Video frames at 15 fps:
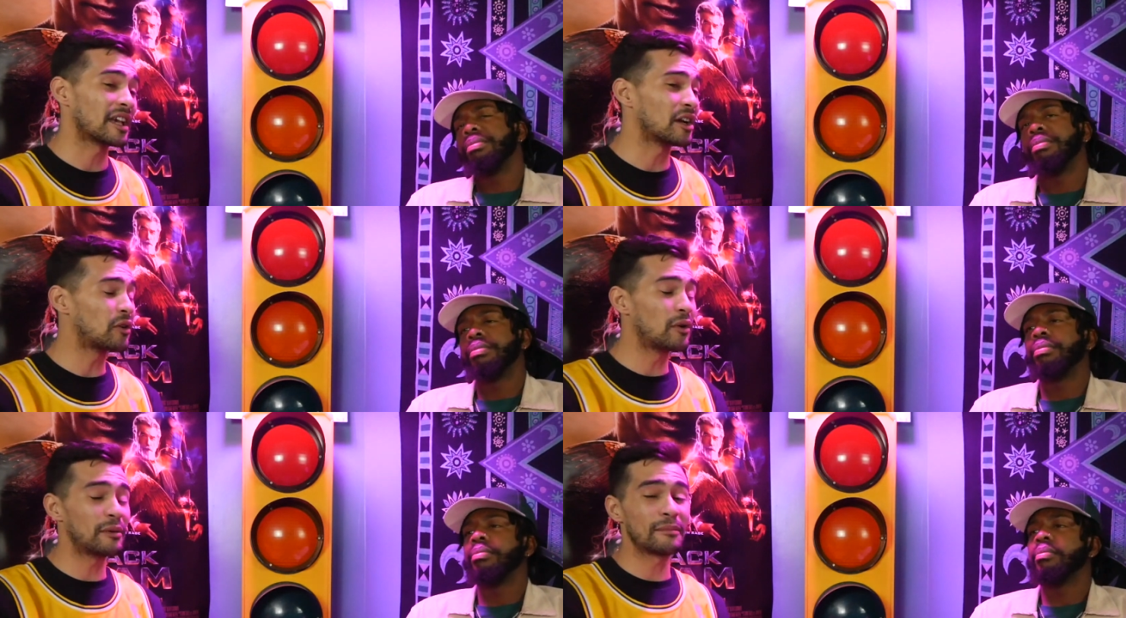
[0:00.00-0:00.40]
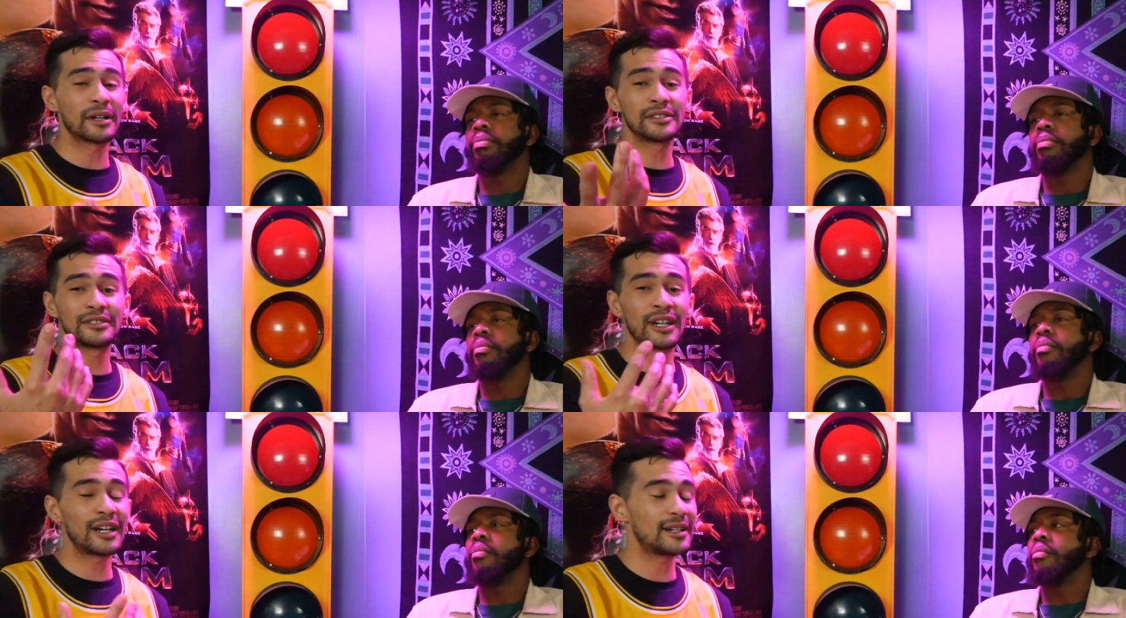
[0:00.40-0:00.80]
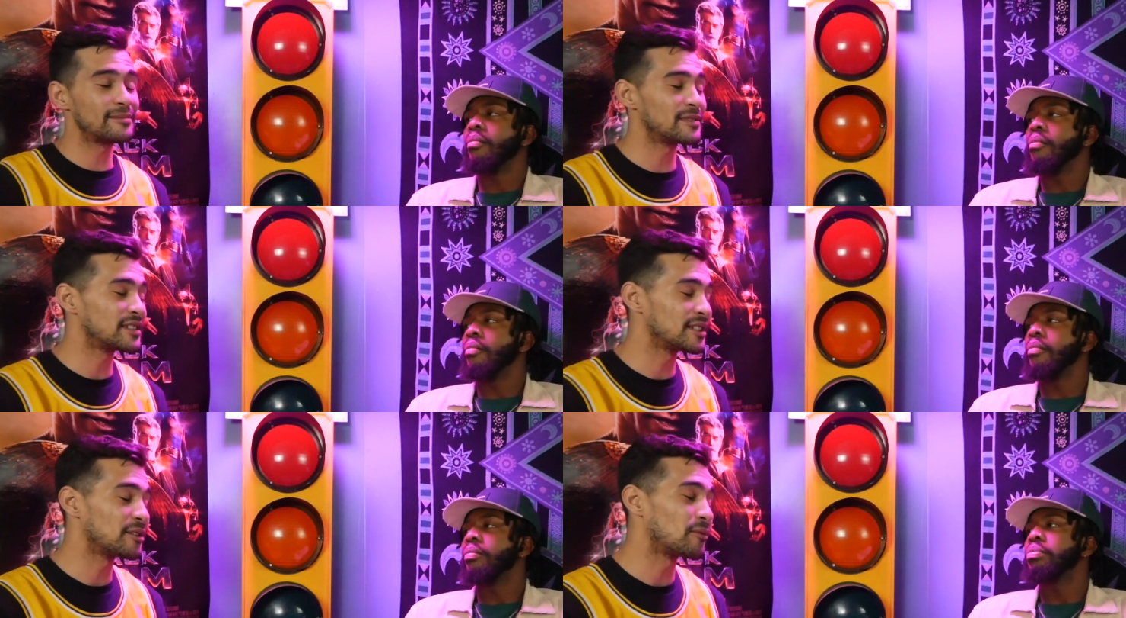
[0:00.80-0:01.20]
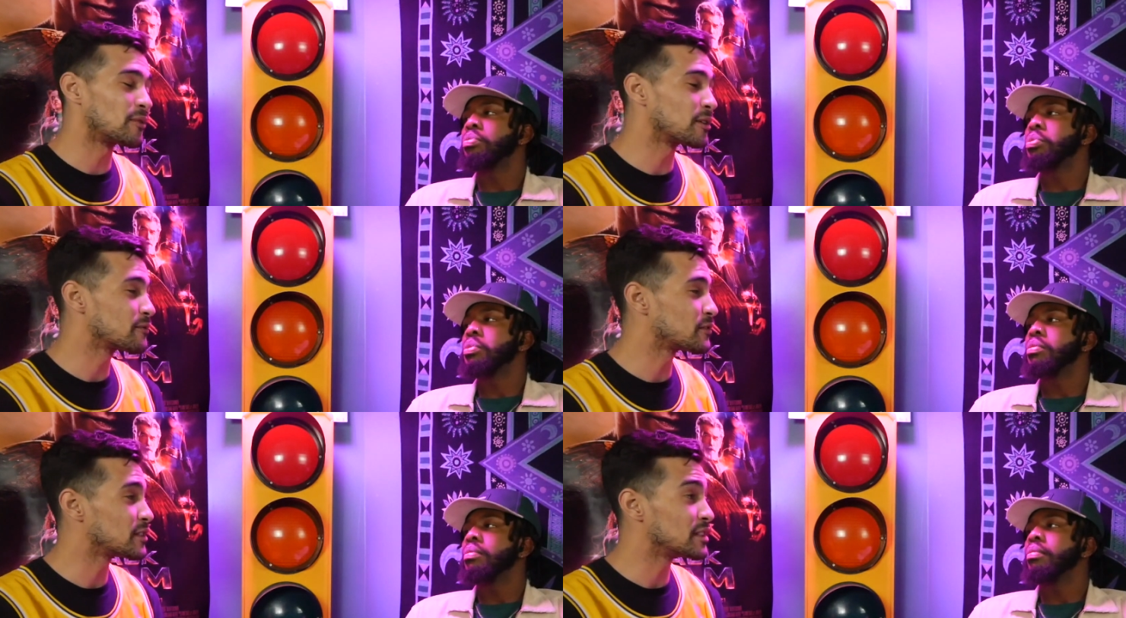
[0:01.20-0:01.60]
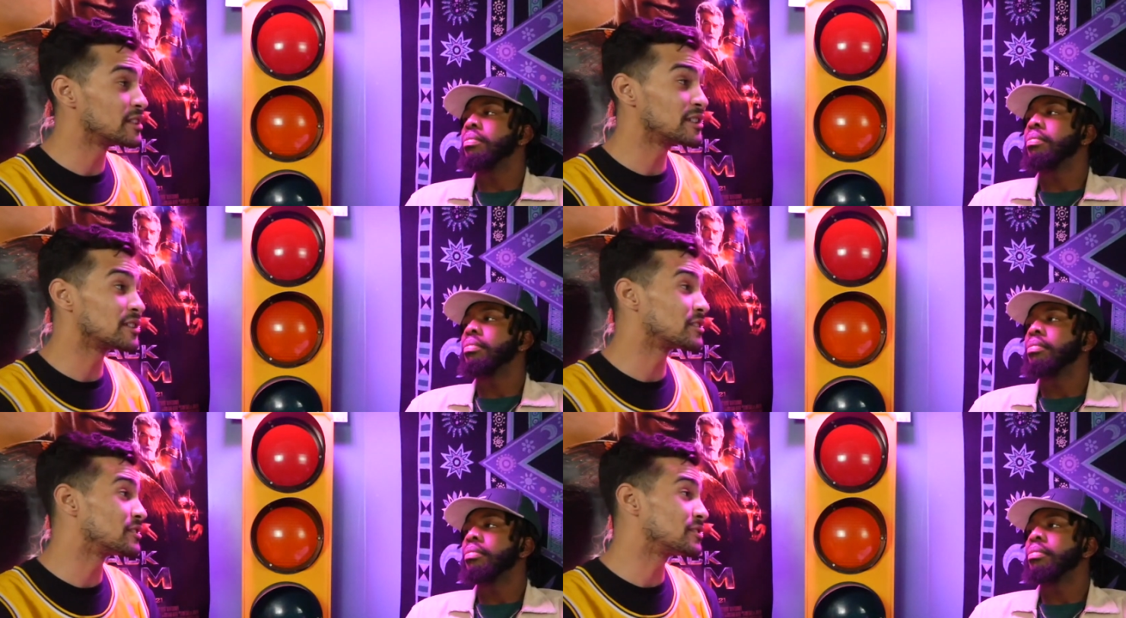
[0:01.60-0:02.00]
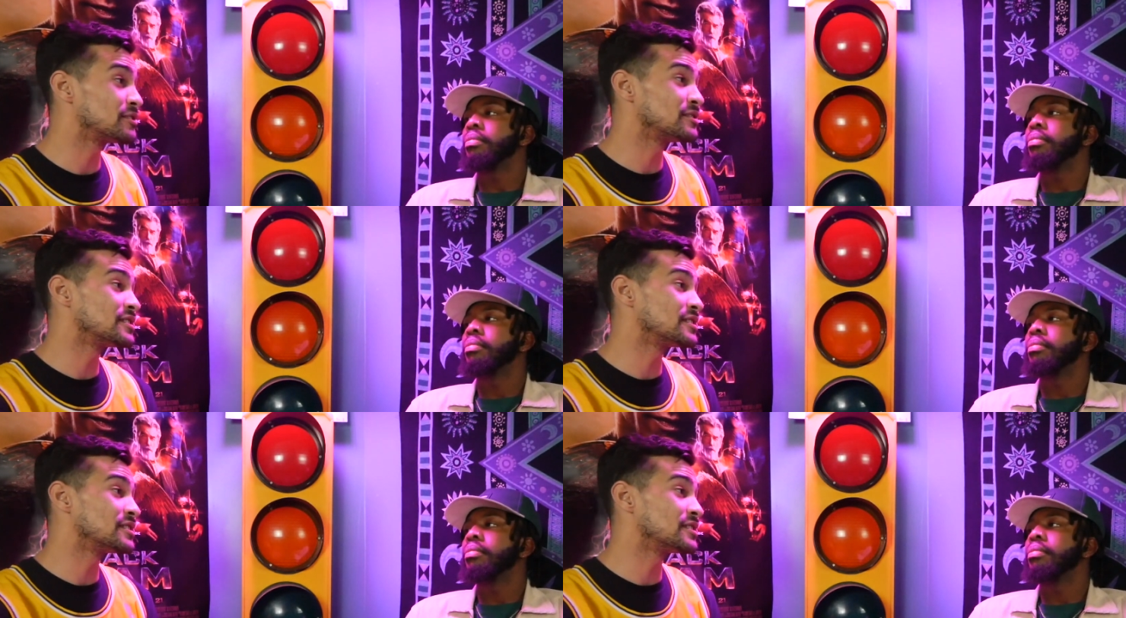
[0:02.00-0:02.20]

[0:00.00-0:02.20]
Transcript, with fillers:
Speaker 1: I quit my job and didn't work for a year to do